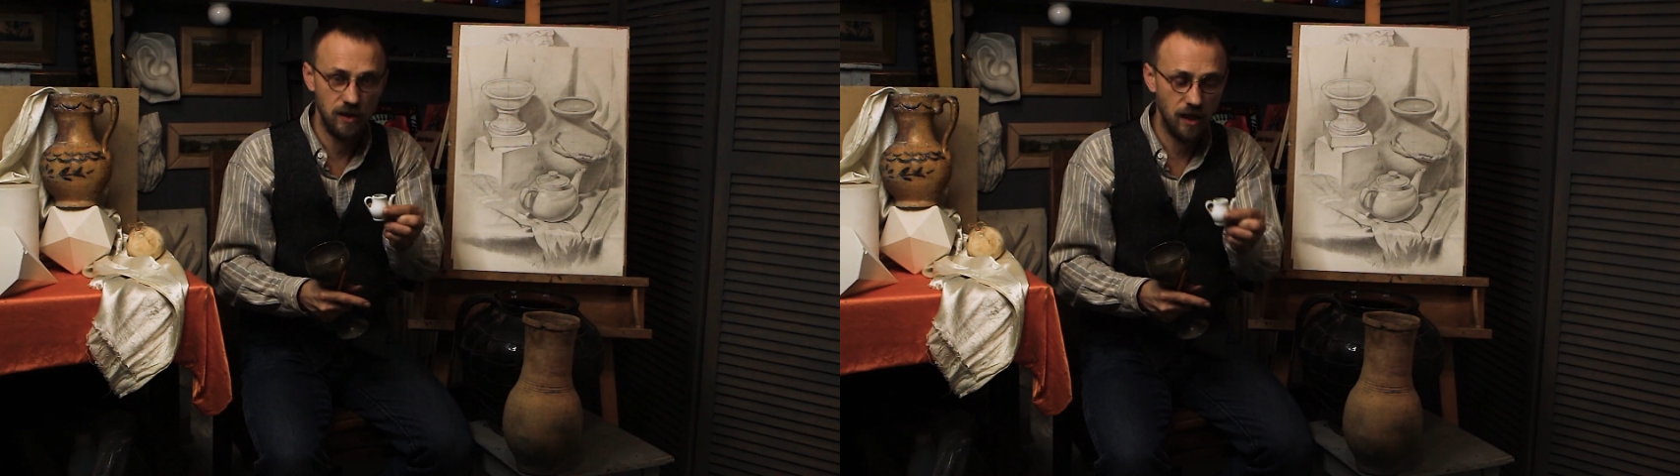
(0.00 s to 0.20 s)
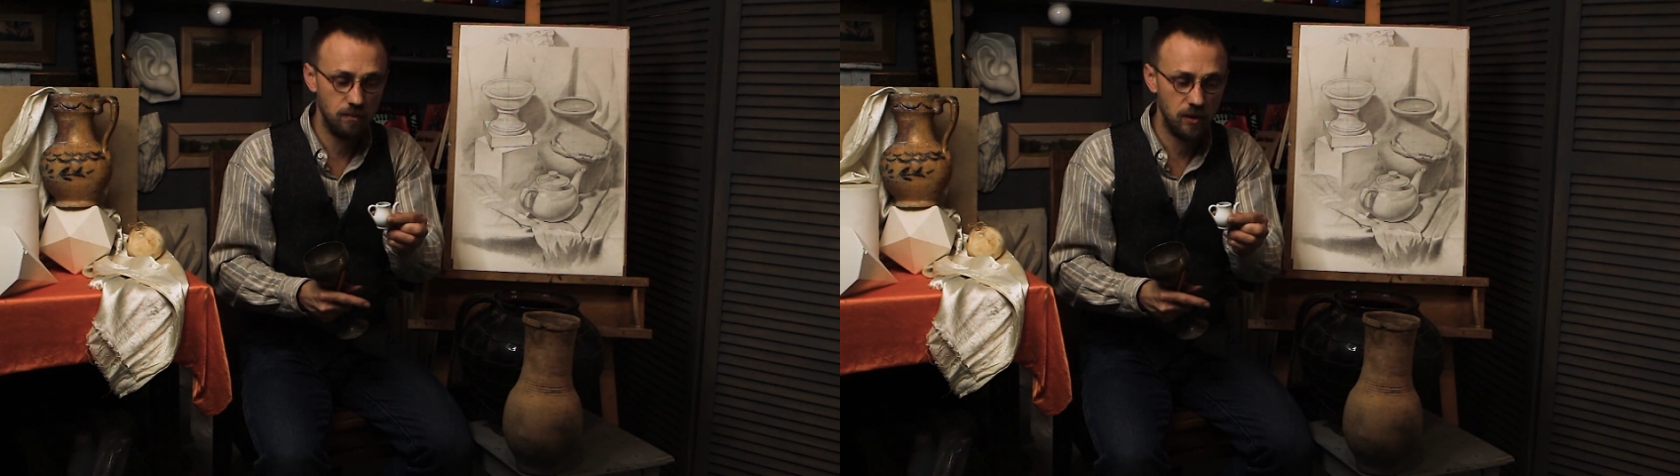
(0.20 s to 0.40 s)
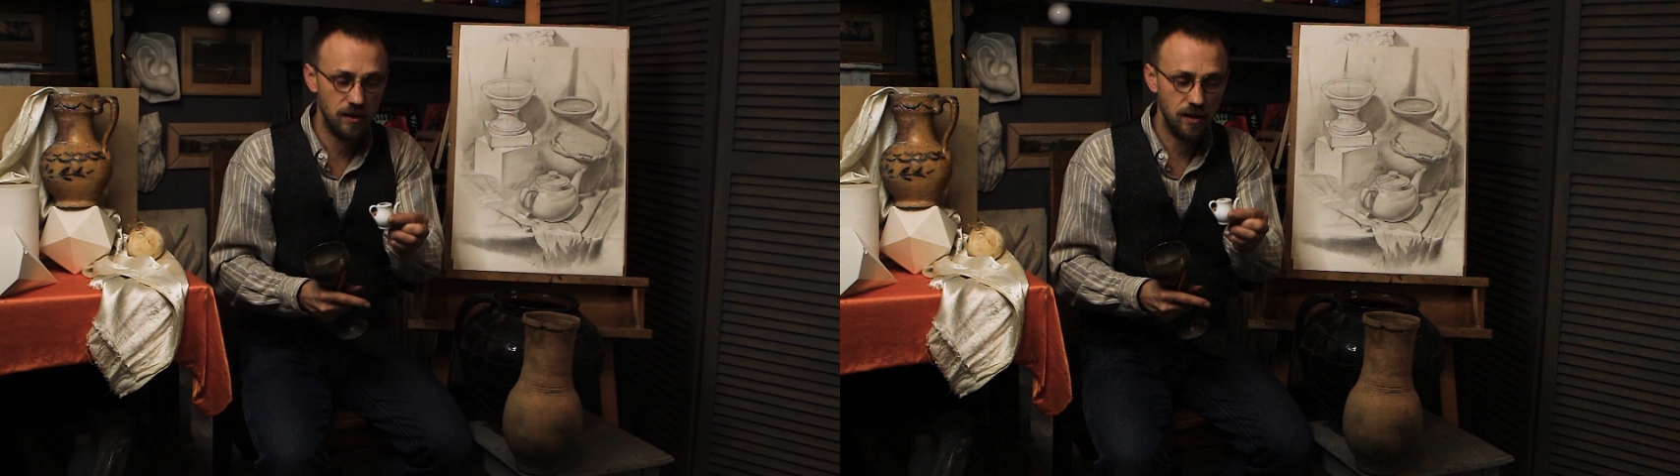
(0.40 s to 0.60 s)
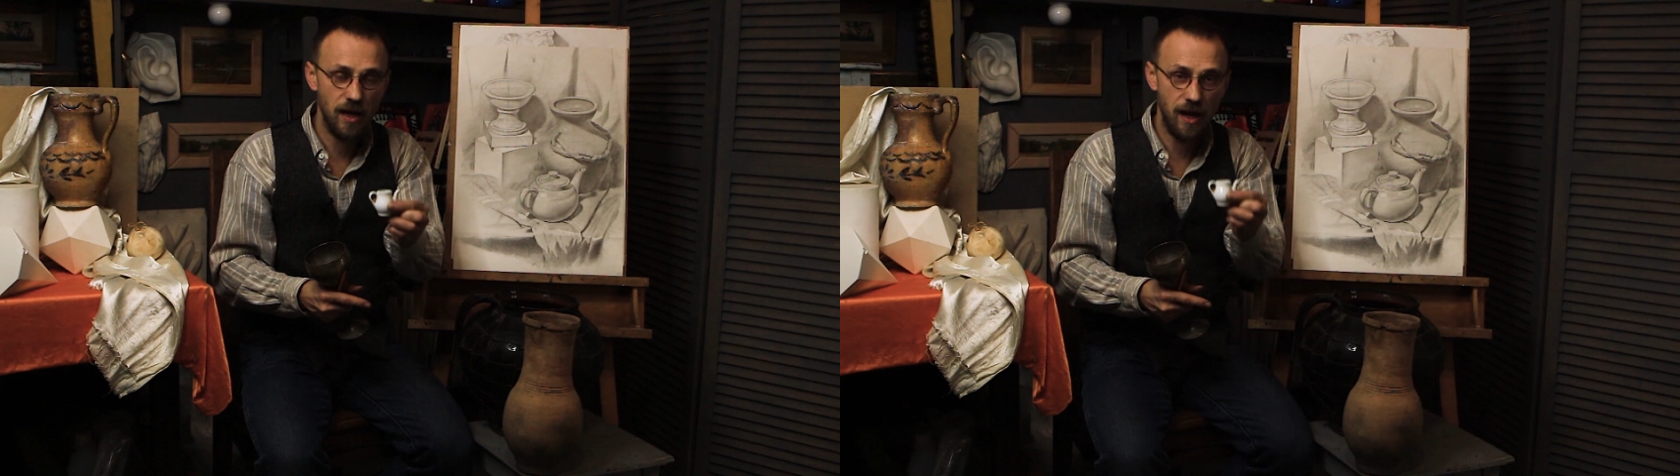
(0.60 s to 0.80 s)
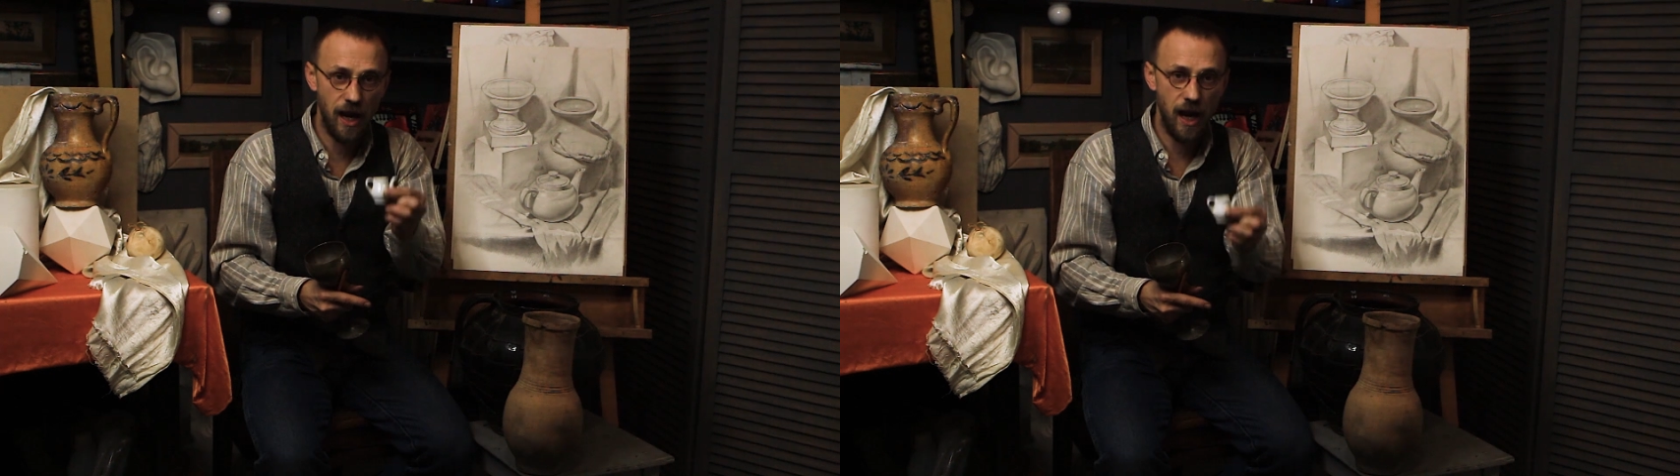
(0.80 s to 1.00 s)
can be
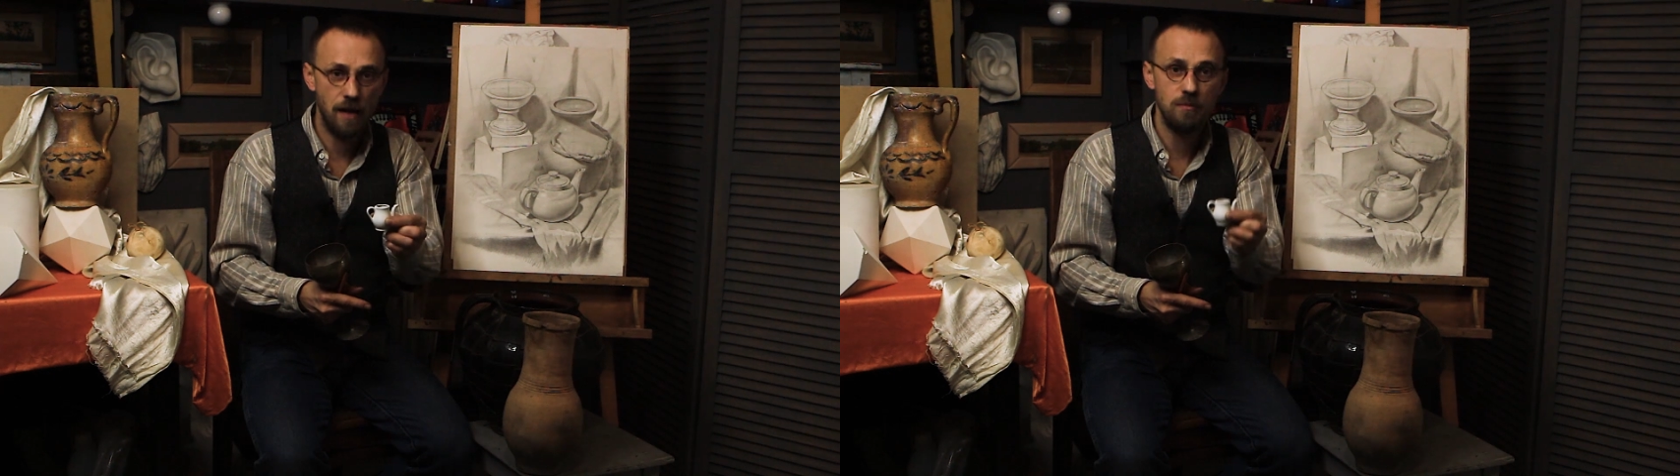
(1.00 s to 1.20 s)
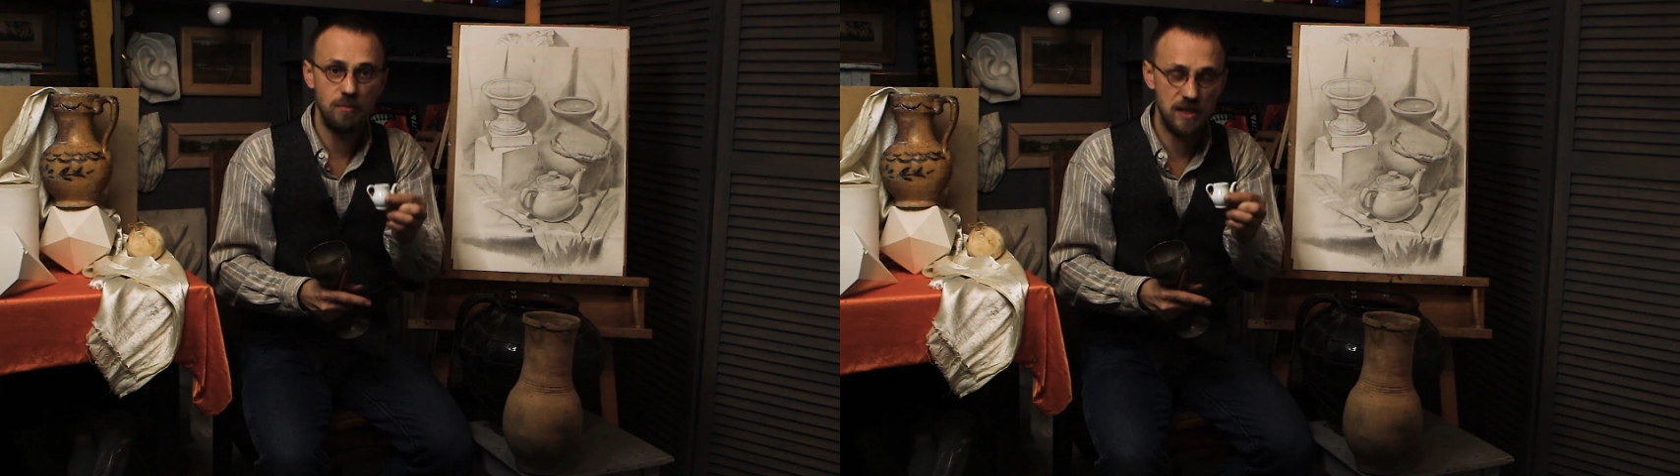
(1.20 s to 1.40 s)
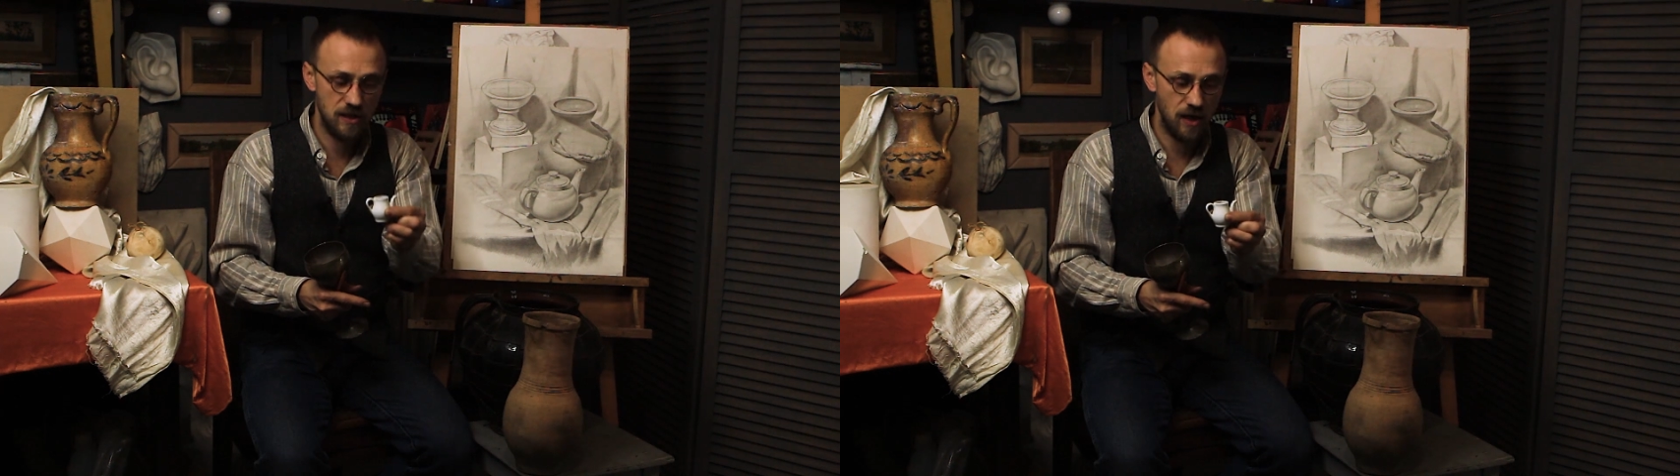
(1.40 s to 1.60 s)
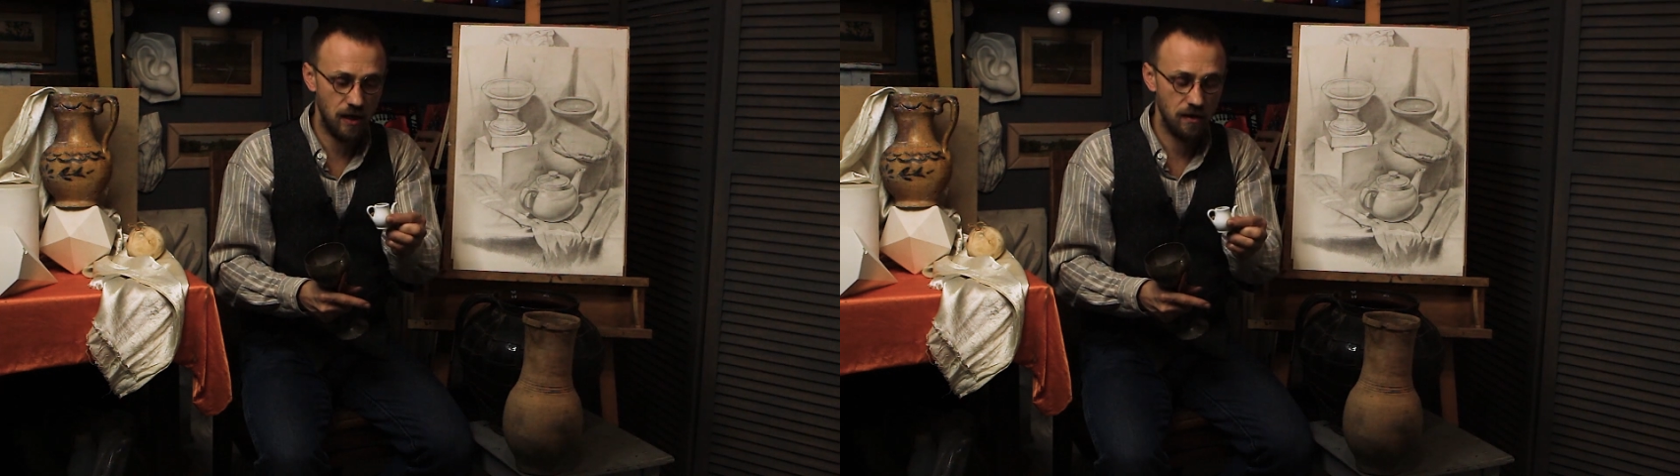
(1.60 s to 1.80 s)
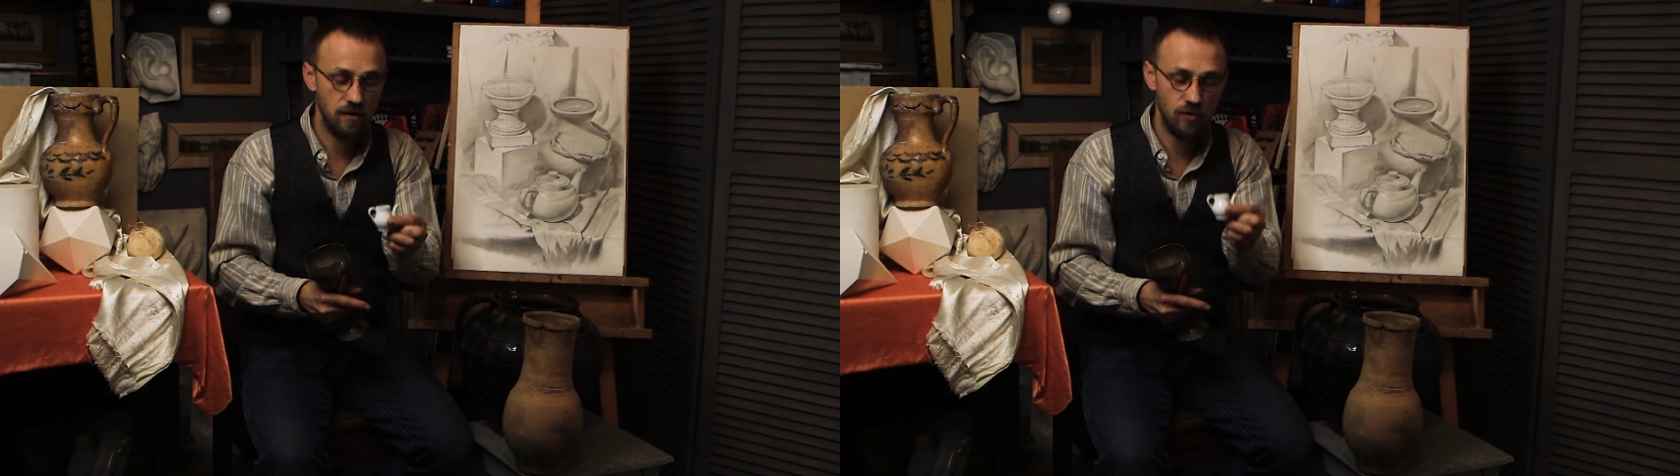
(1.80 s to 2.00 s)
a mistake,